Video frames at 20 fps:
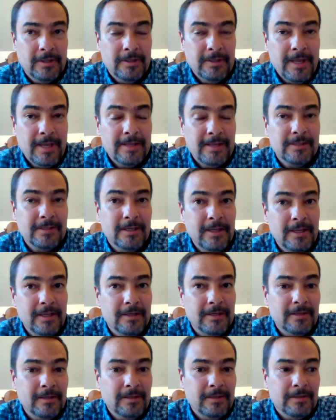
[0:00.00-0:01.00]
In
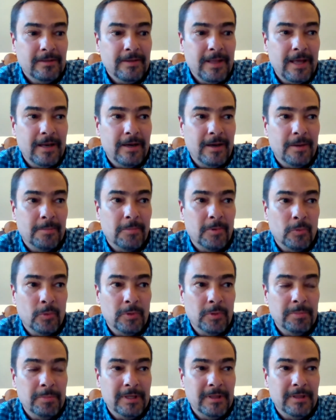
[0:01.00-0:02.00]
Tanzania, that number
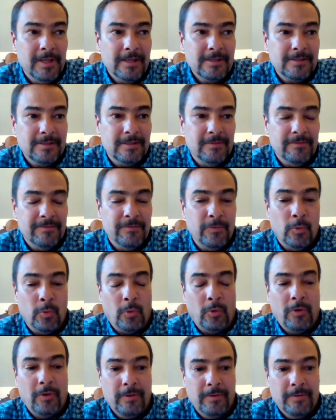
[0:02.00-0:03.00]
would be less than
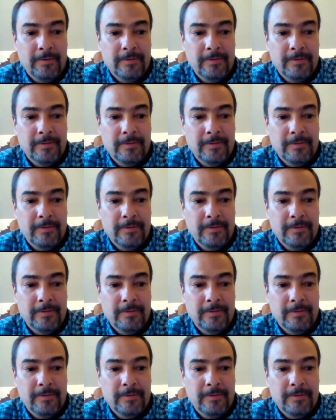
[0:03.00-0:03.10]
4.